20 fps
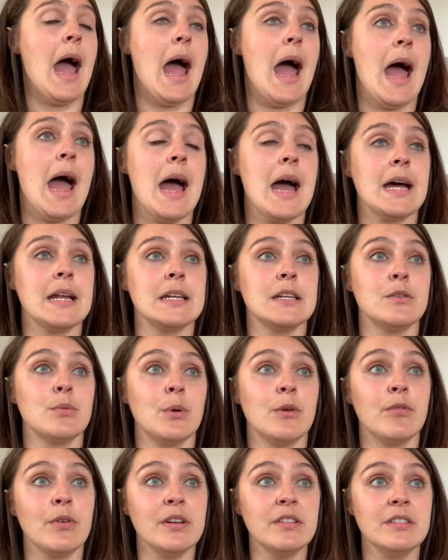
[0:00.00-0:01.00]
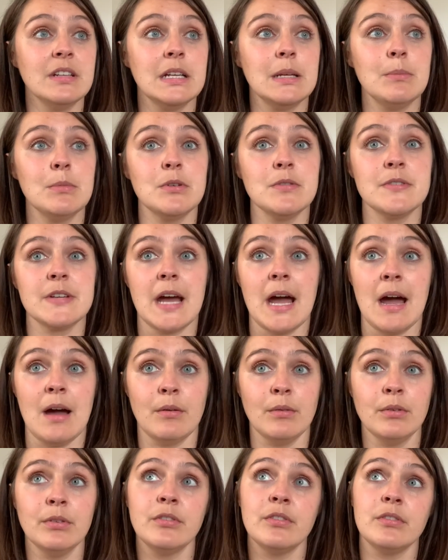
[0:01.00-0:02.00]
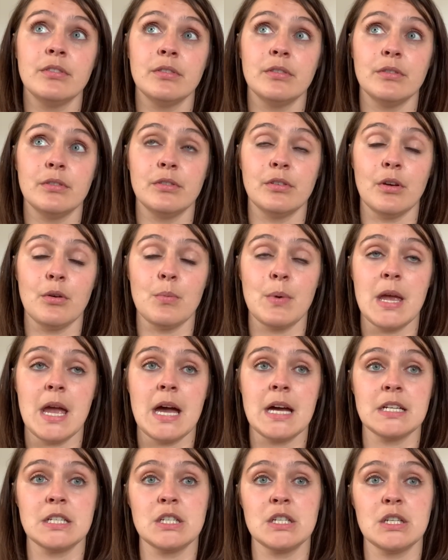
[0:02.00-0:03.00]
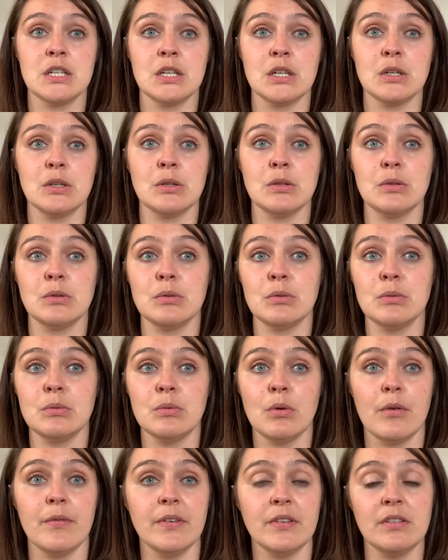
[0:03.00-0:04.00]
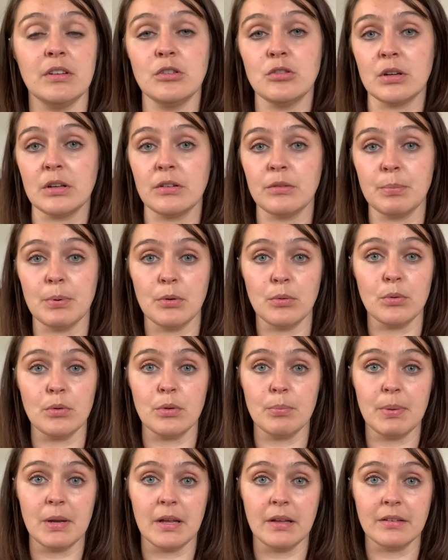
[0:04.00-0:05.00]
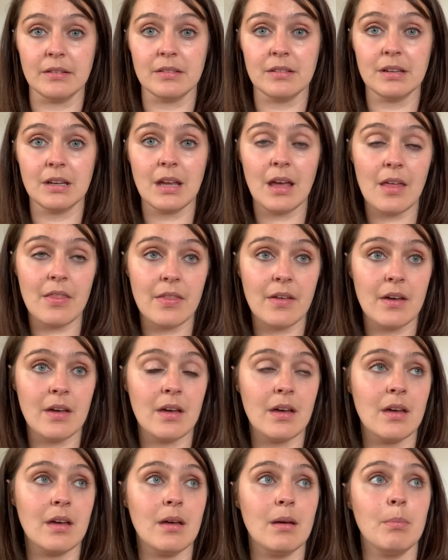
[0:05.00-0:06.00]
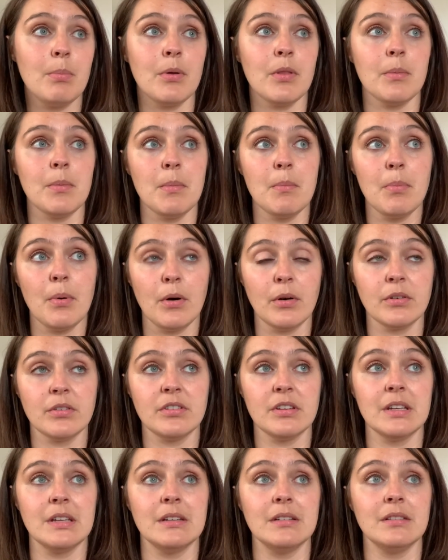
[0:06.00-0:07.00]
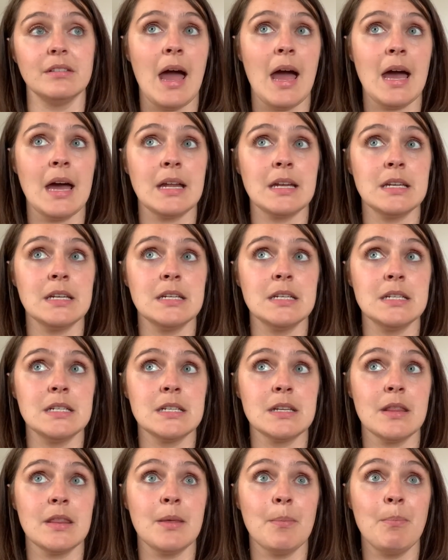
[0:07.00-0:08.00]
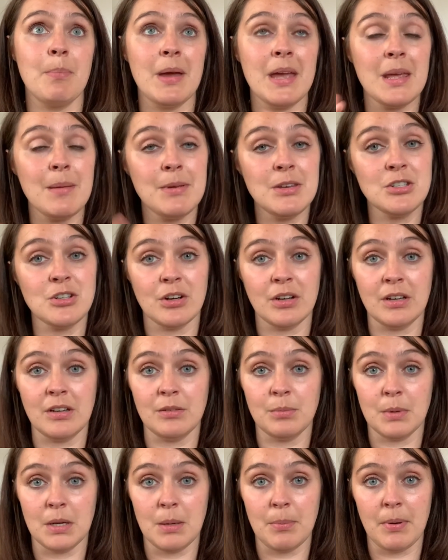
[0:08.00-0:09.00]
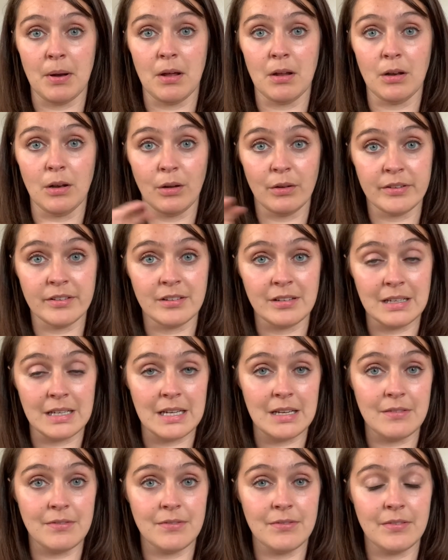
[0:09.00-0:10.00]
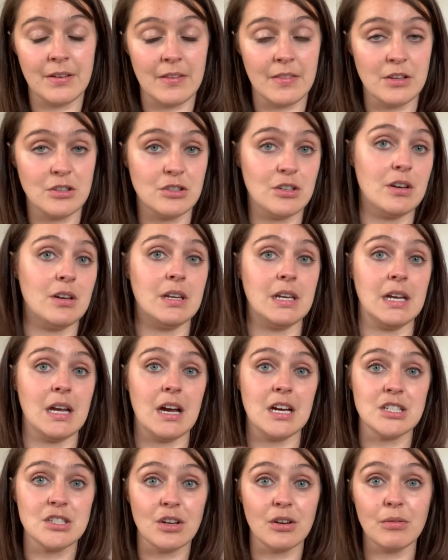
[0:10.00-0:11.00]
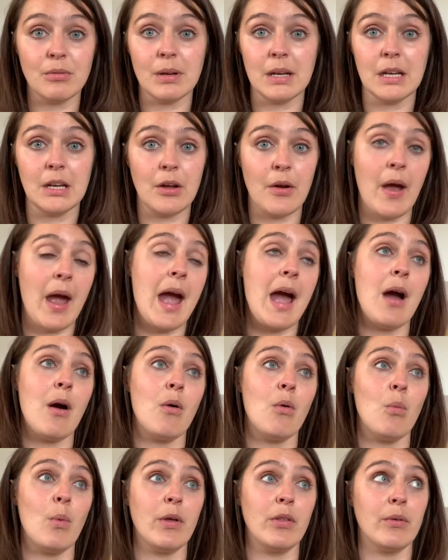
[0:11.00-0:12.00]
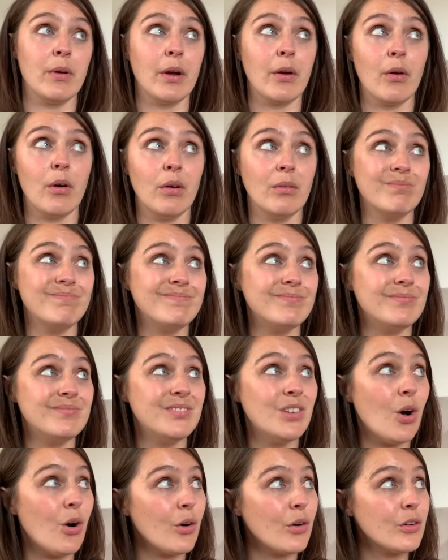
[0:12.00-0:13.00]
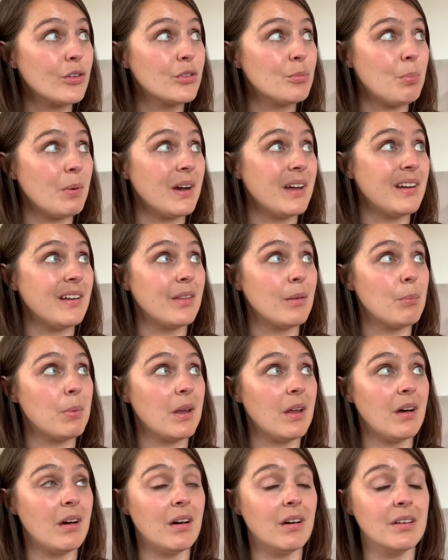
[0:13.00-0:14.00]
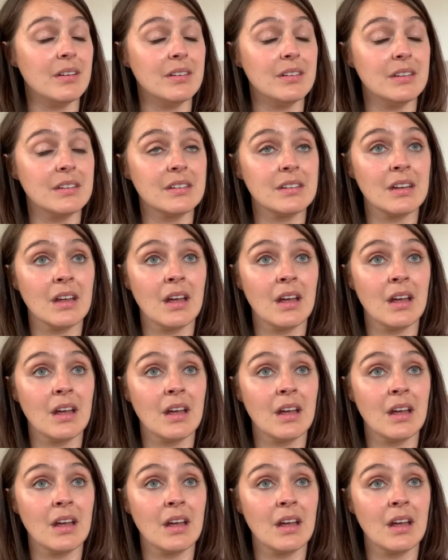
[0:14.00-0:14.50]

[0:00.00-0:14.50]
And we've recently moved house. So we had to obviously transport all the plants together, put them in boxes. And the baby Chinese money plant lost a leaf in the journey. I don't really know how, whether it got knocked by another plant